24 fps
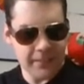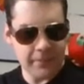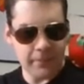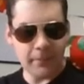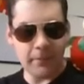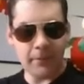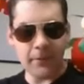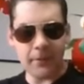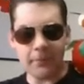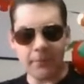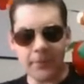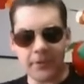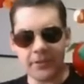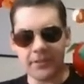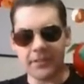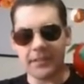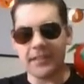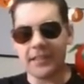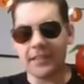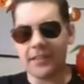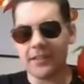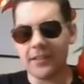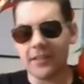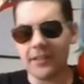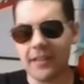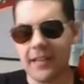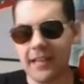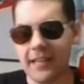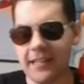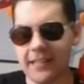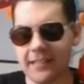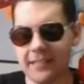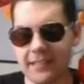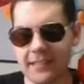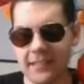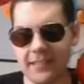but more importantly, the card
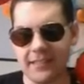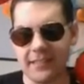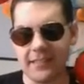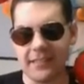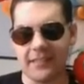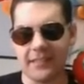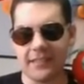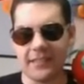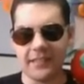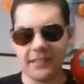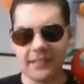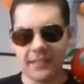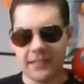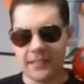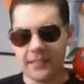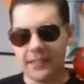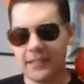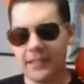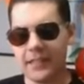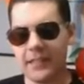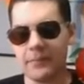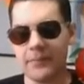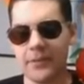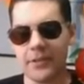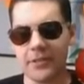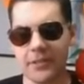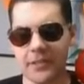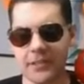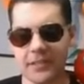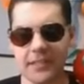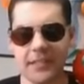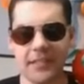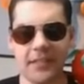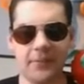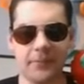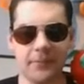has uh, the
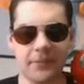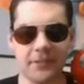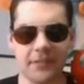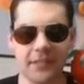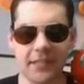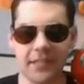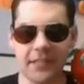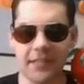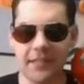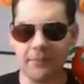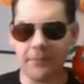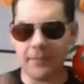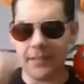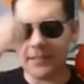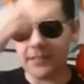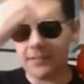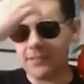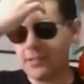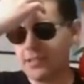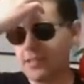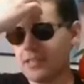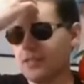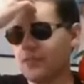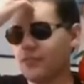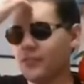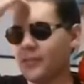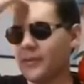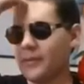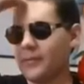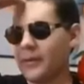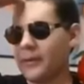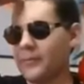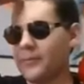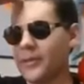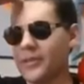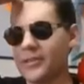emergency numbers on it because there's a different
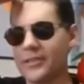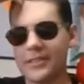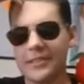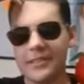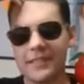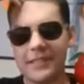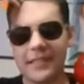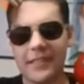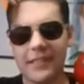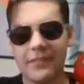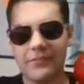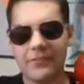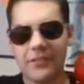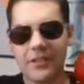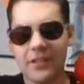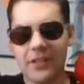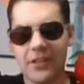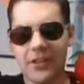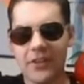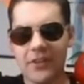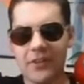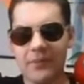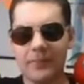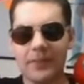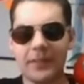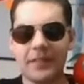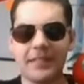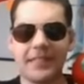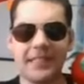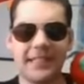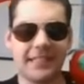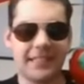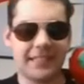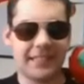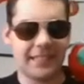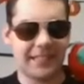emergency to call the
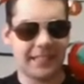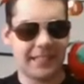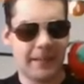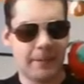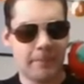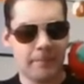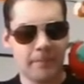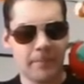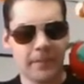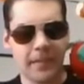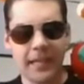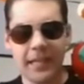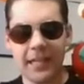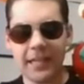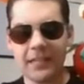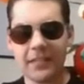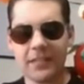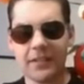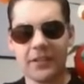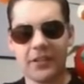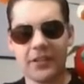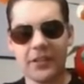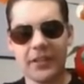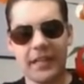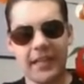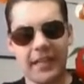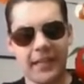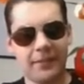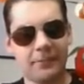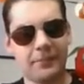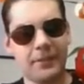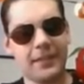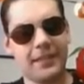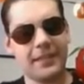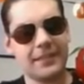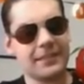police and to call the
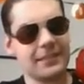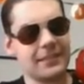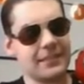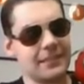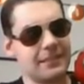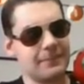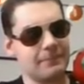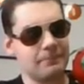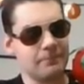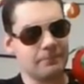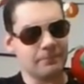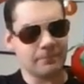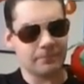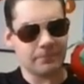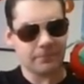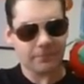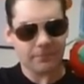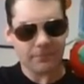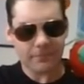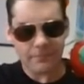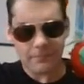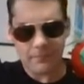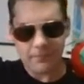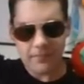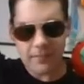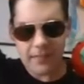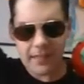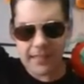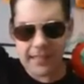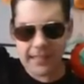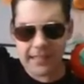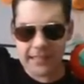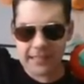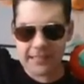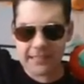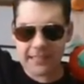ambulance,
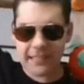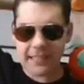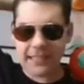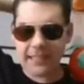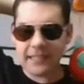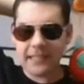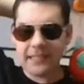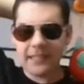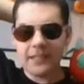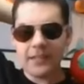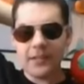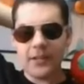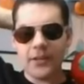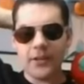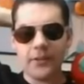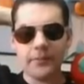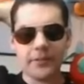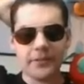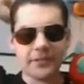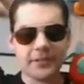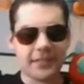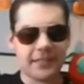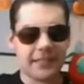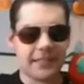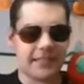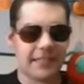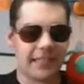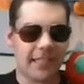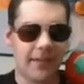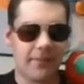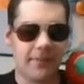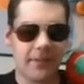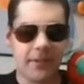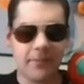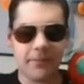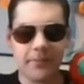and it's like almost the
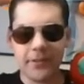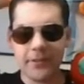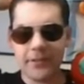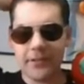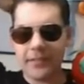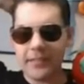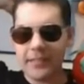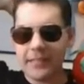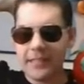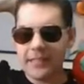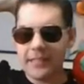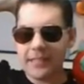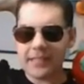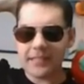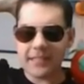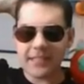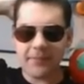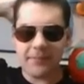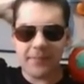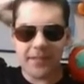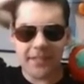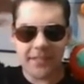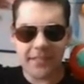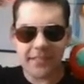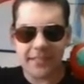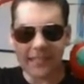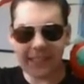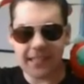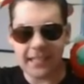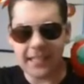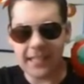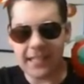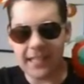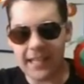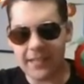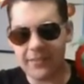same number because in America it's like
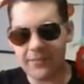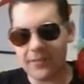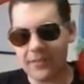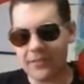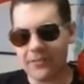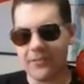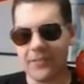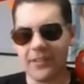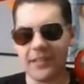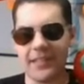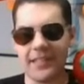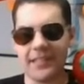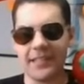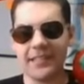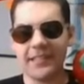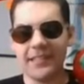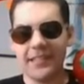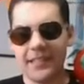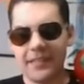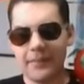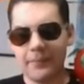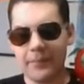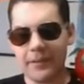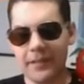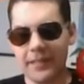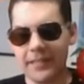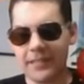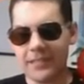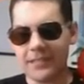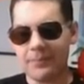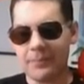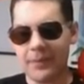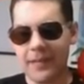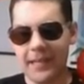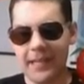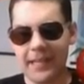nine one one, but in
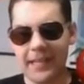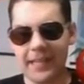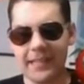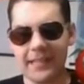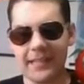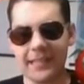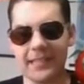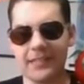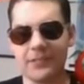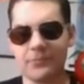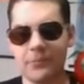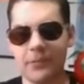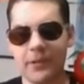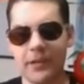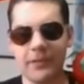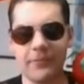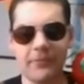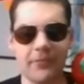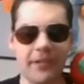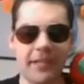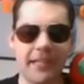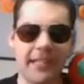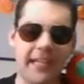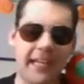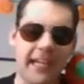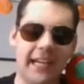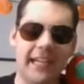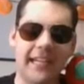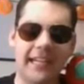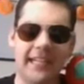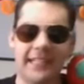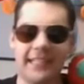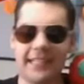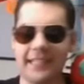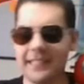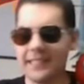Japan I think it's one one
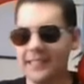nine.